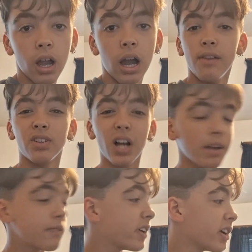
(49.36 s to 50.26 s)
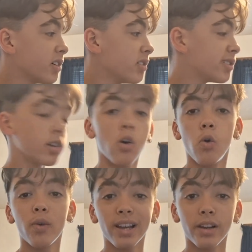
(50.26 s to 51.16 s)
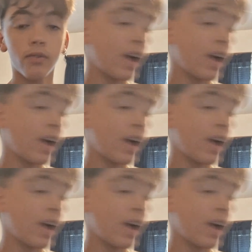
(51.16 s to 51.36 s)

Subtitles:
I have a lot of figures, so we gotta go